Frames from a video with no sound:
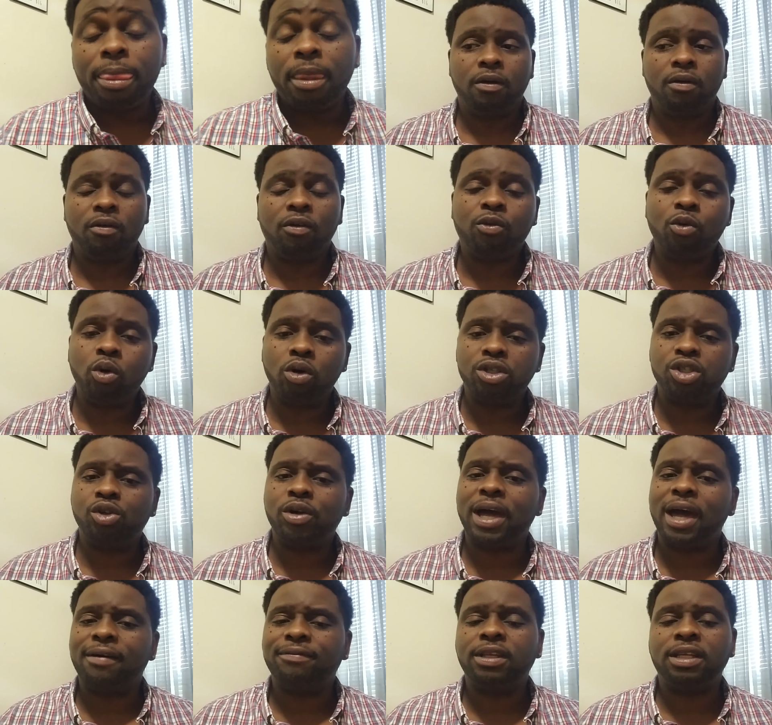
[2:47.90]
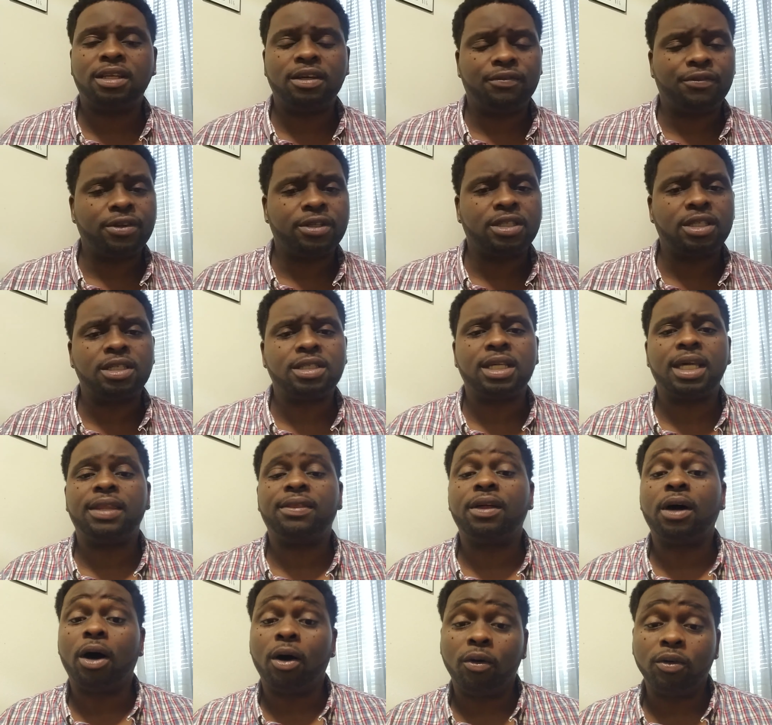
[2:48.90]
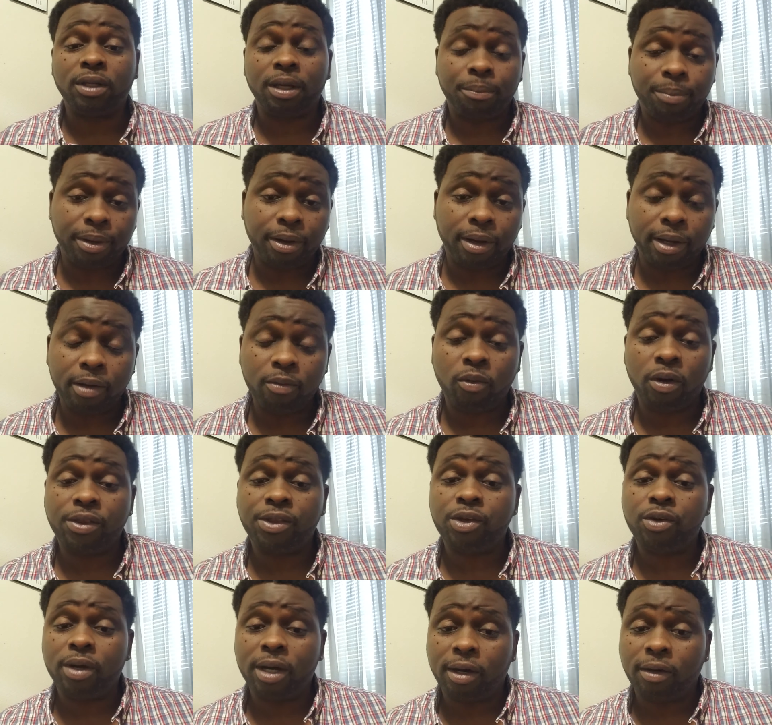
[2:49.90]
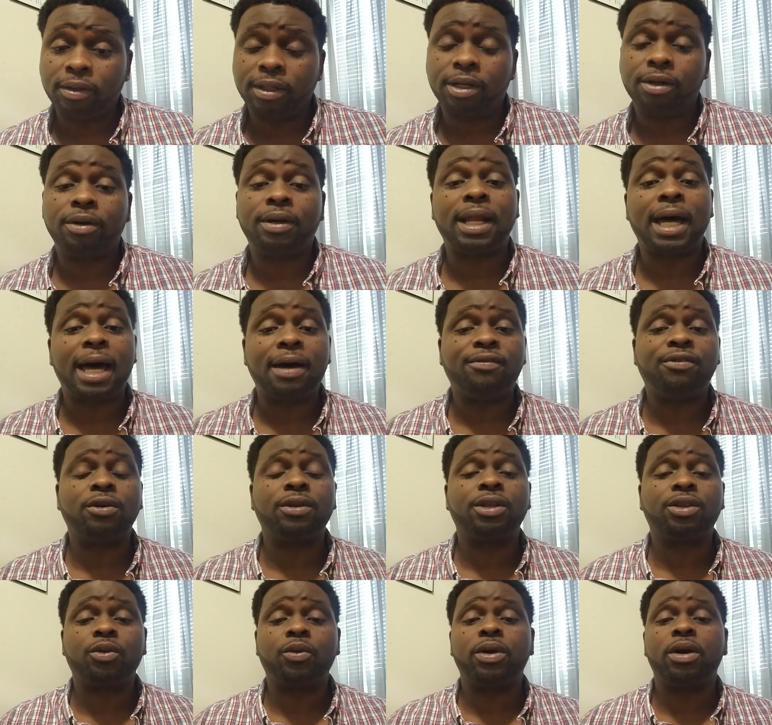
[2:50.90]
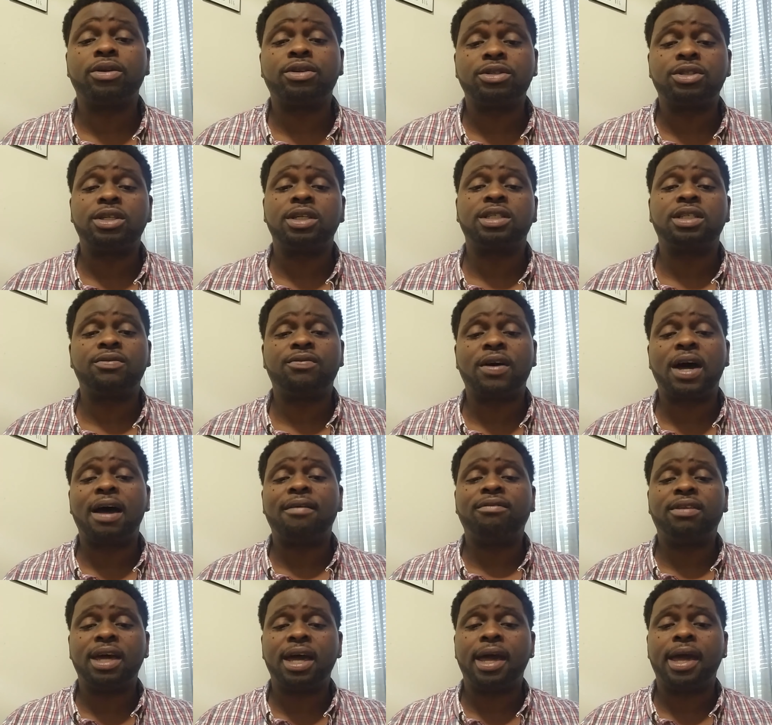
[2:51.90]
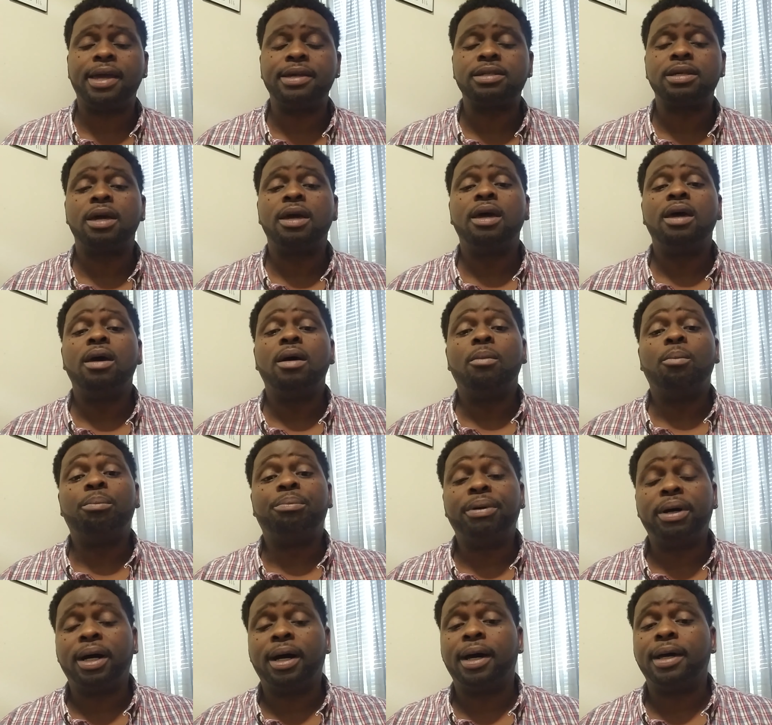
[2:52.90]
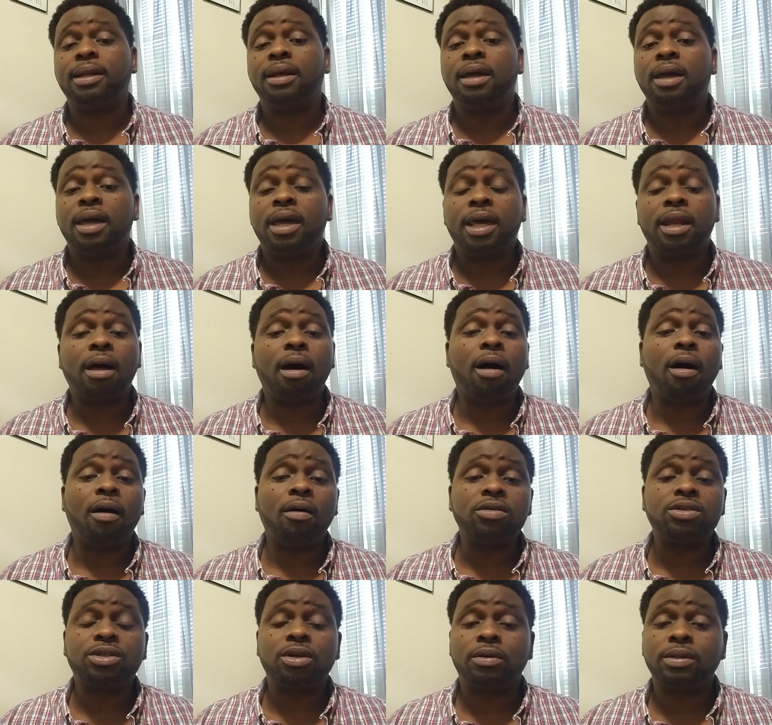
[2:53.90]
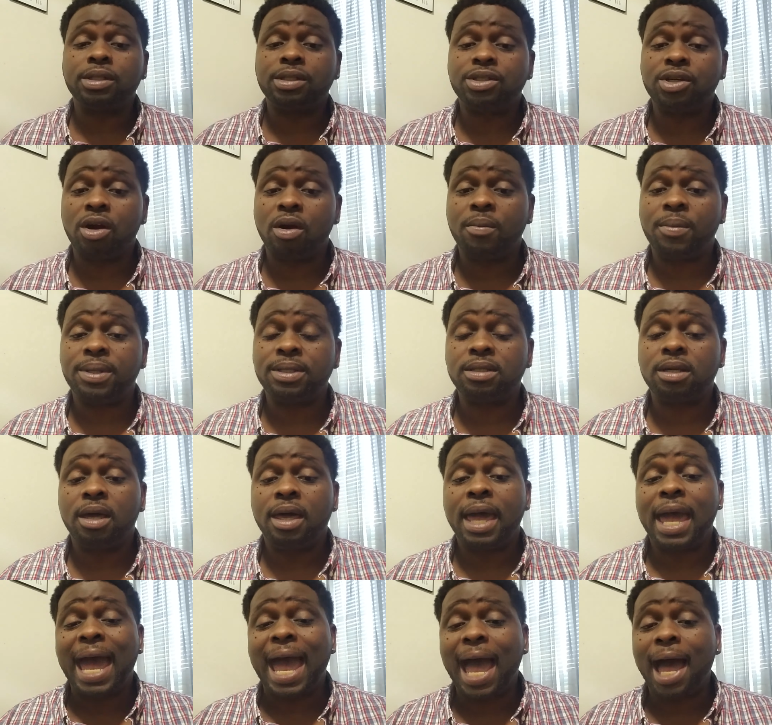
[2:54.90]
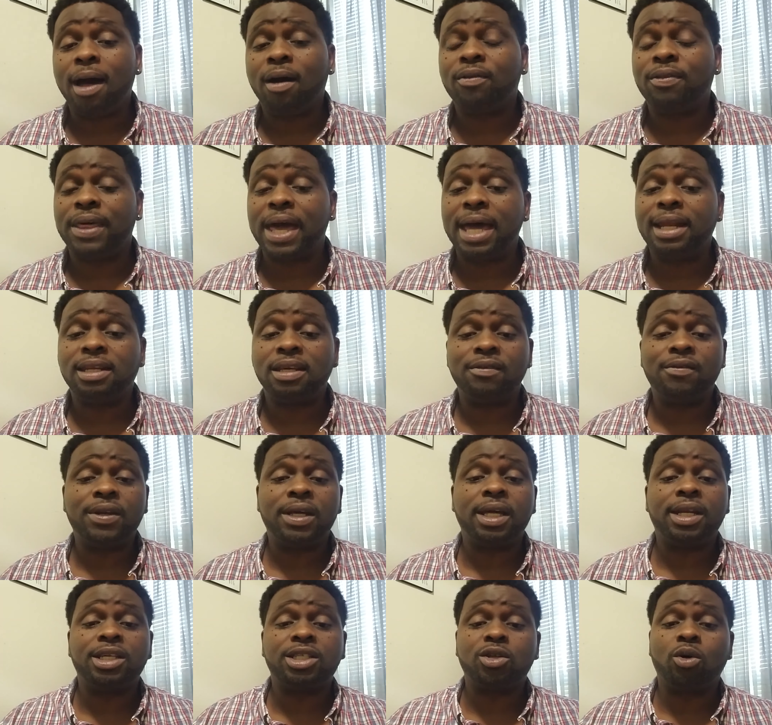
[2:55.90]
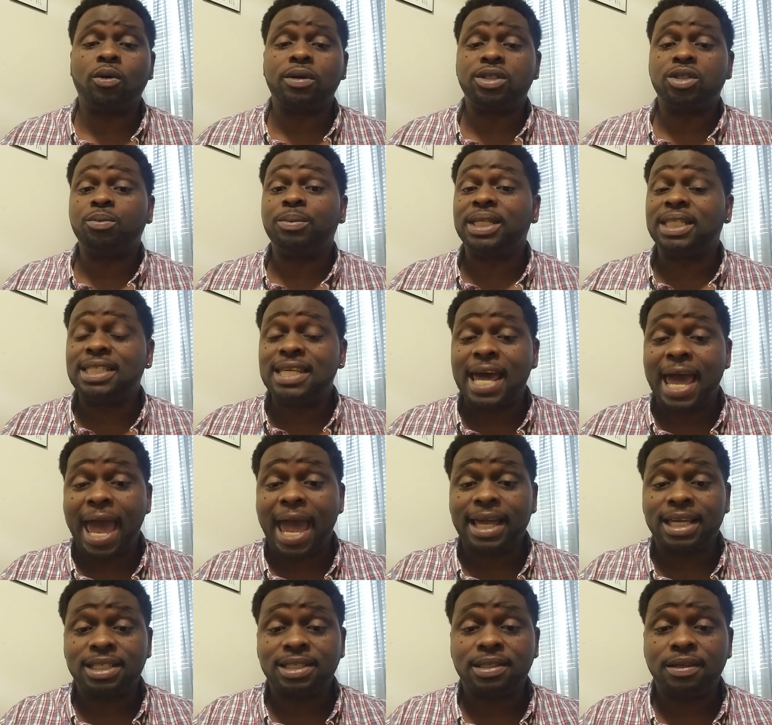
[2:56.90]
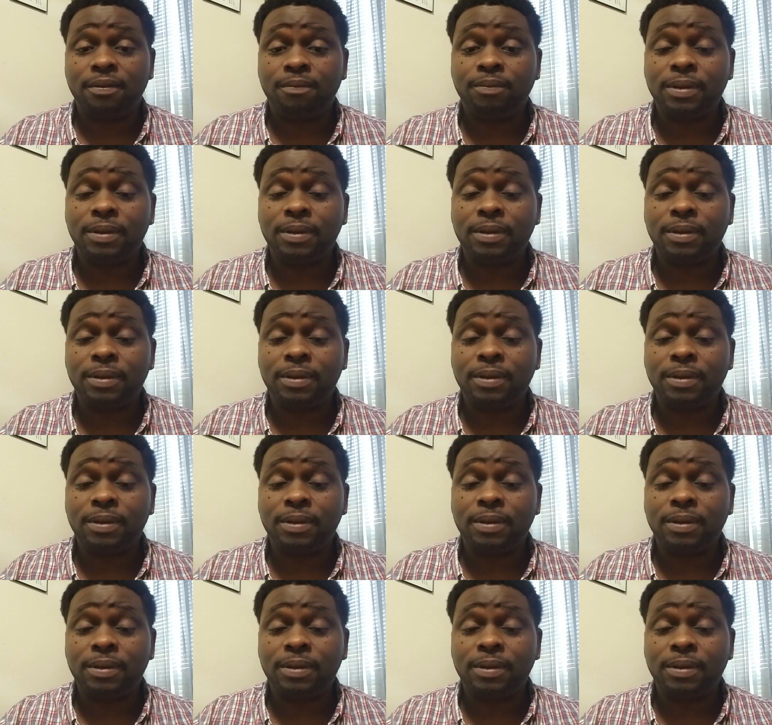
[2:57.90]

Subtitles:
Of course, you have the differences in the holding period, whether you held it or not for the 365 days, but it also determines how that dividend is going to be taxed.